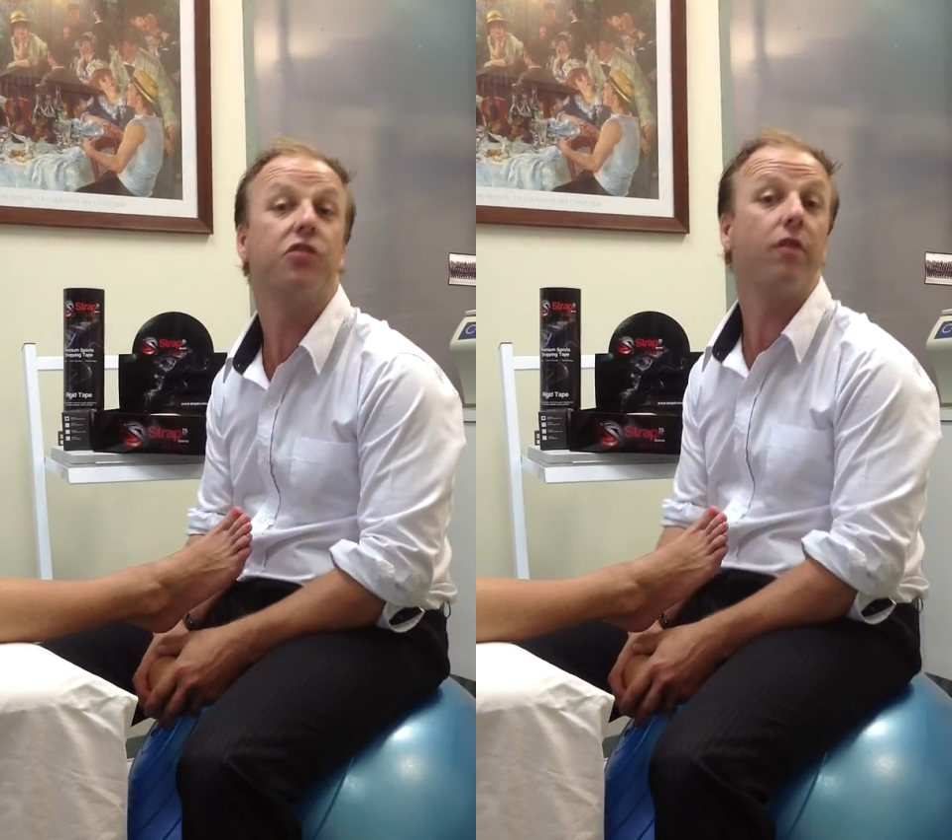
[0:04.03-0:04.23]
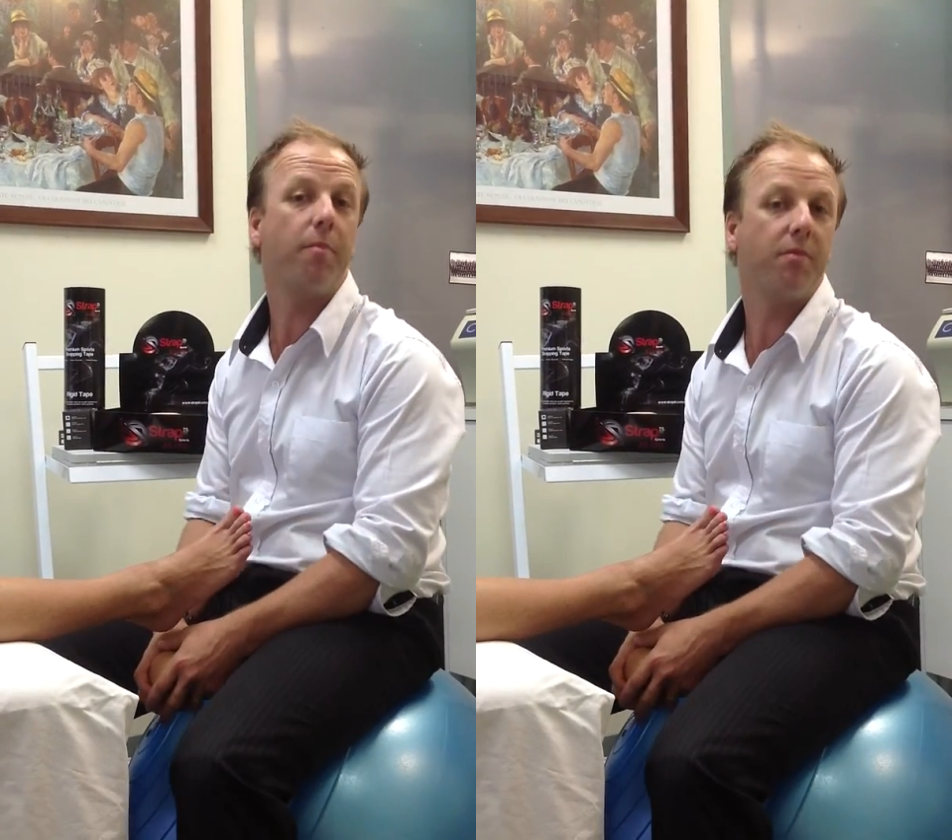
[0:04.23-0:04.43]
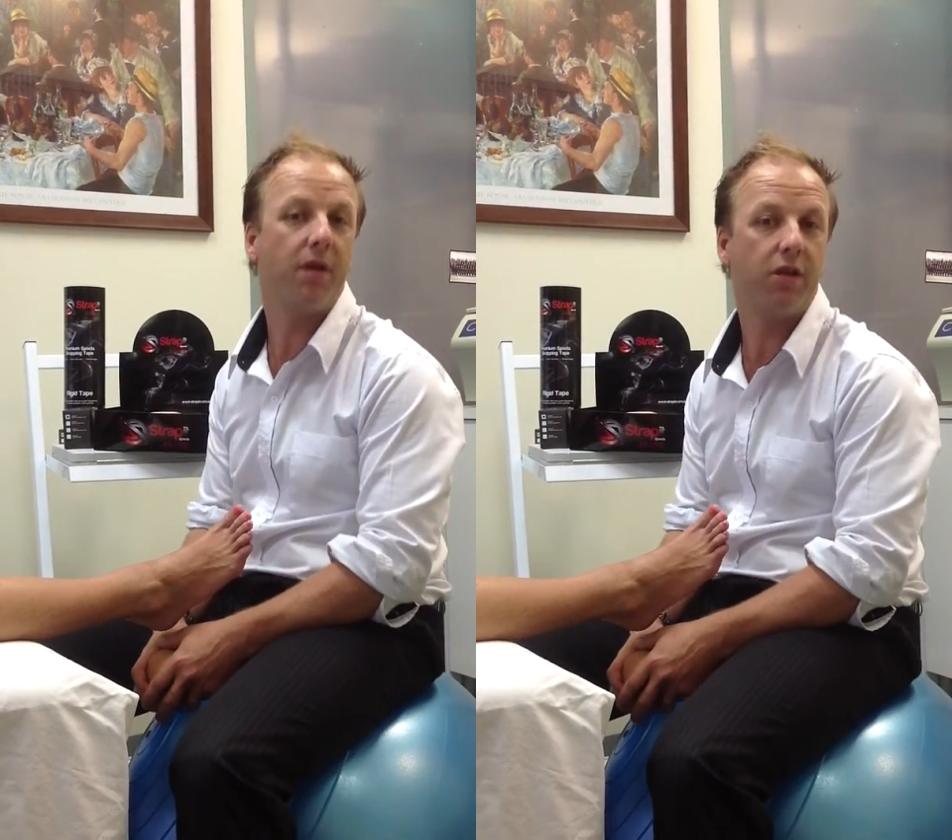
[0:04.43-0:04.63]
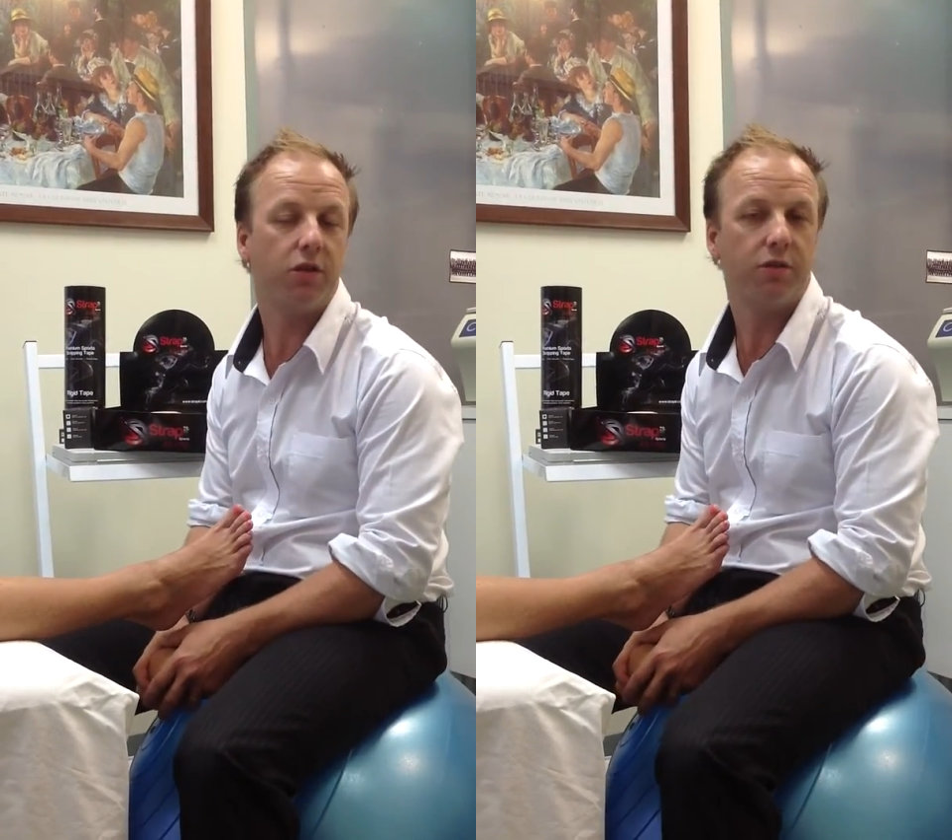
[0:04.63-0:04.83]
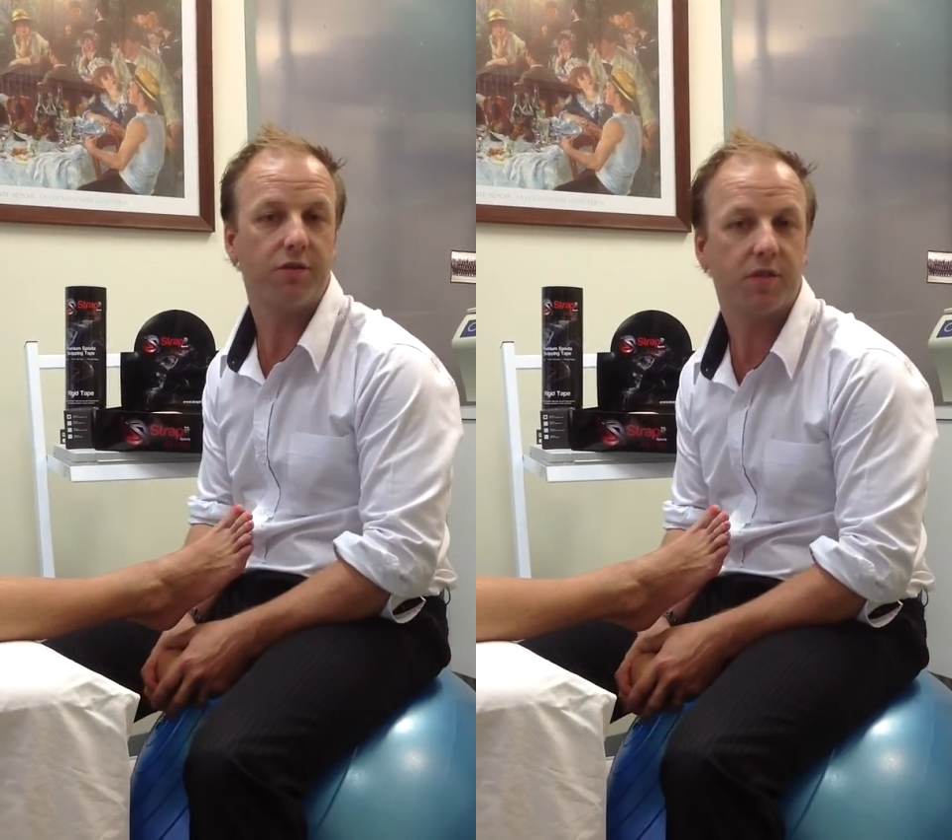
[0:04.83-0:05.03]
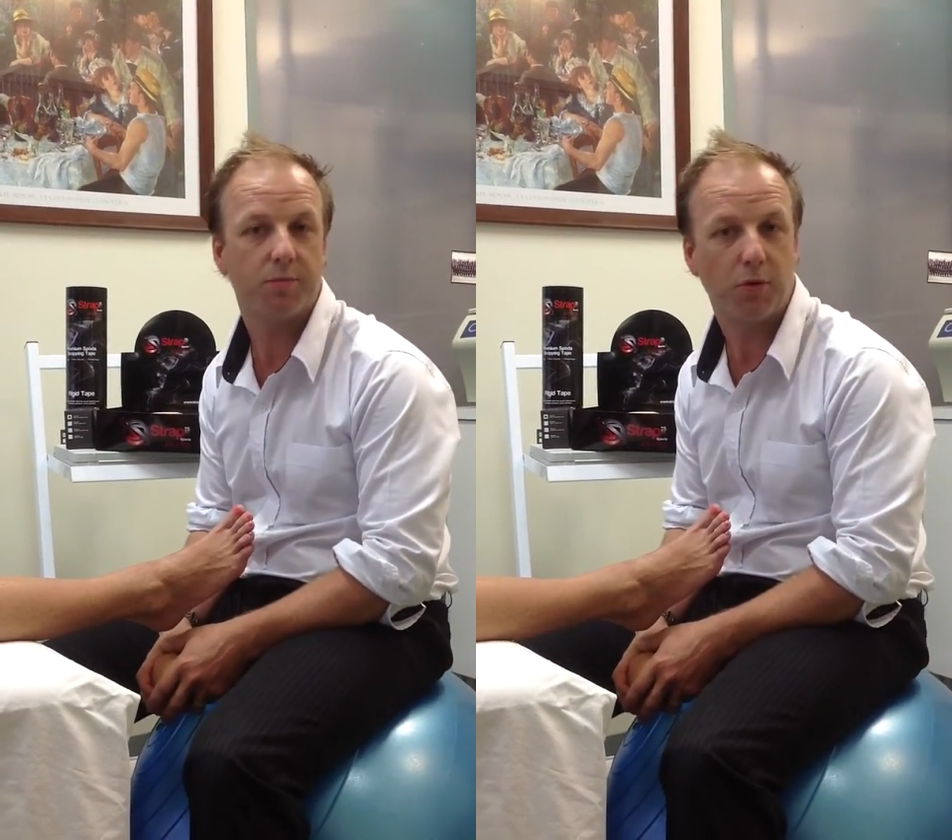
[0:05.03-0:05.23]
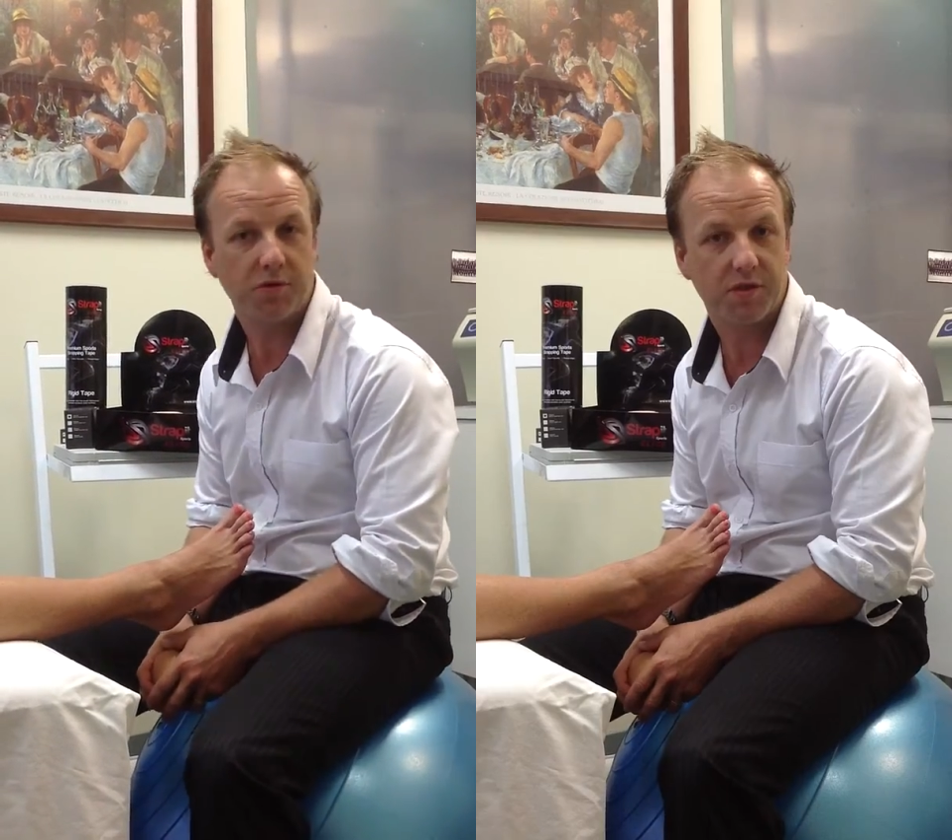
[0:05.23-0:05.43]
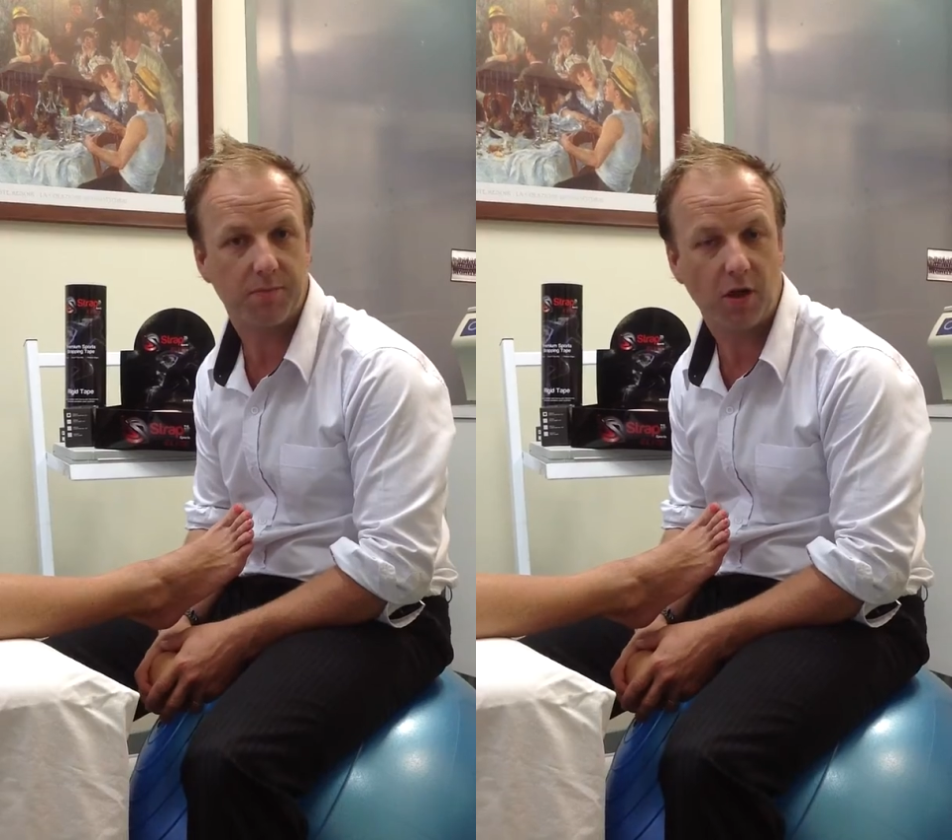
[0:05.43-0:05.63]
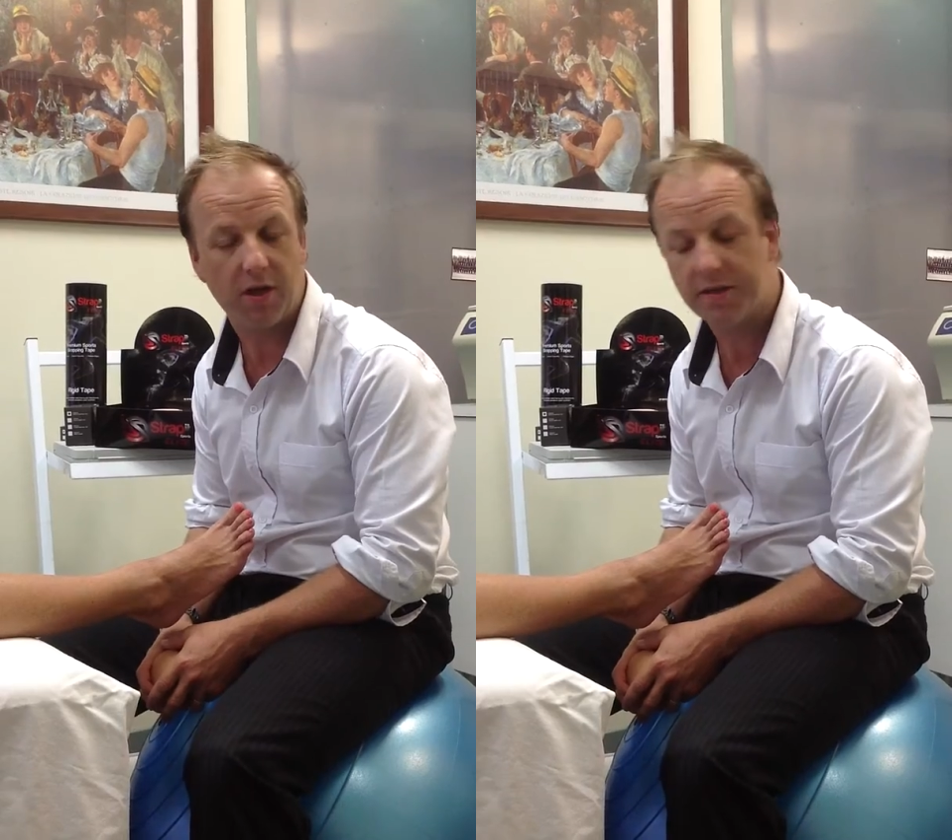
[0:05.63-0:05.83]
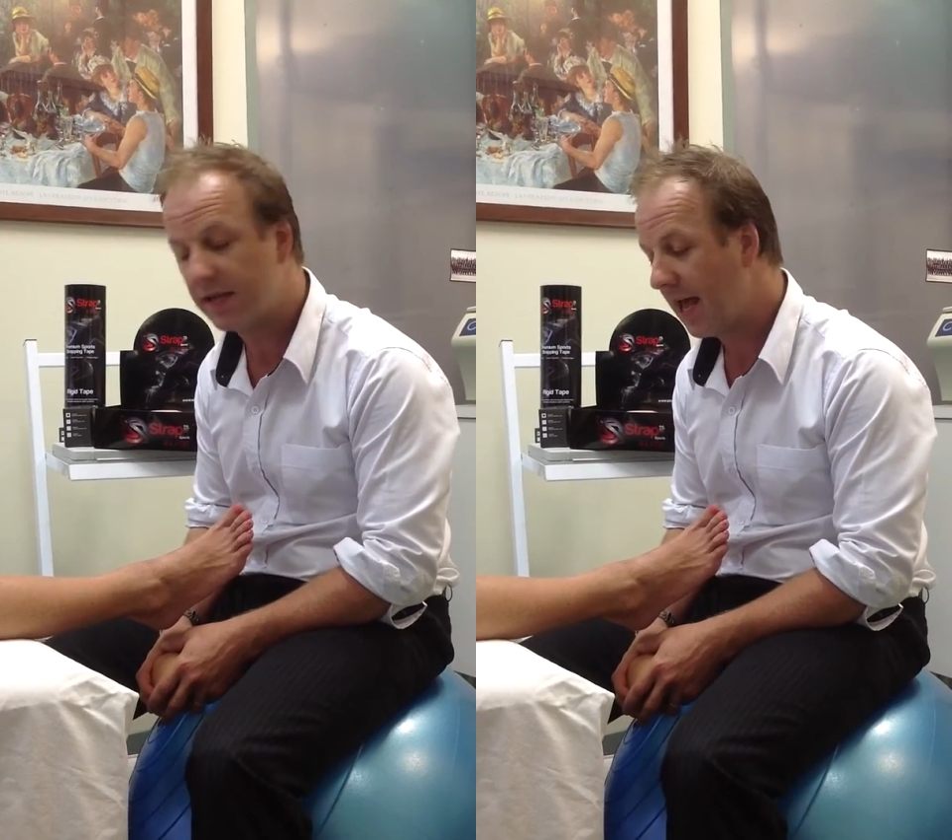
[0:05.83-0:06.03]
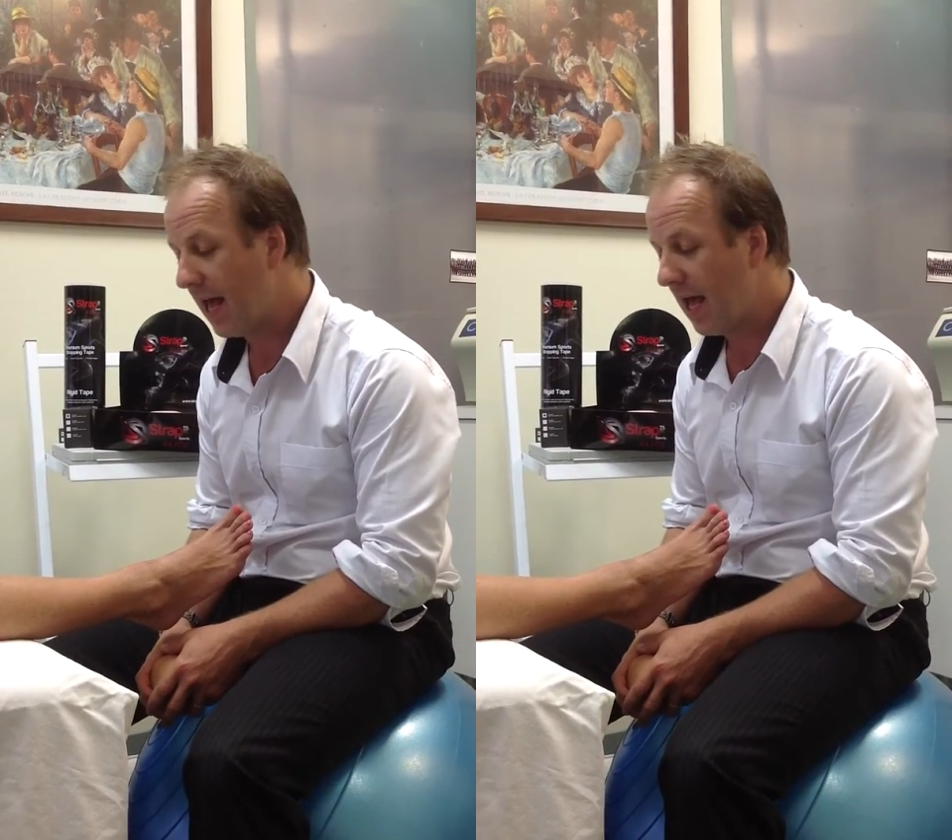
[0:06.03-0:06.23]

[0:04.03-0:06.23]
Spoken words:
Strap-it Medical and Sports Supplies.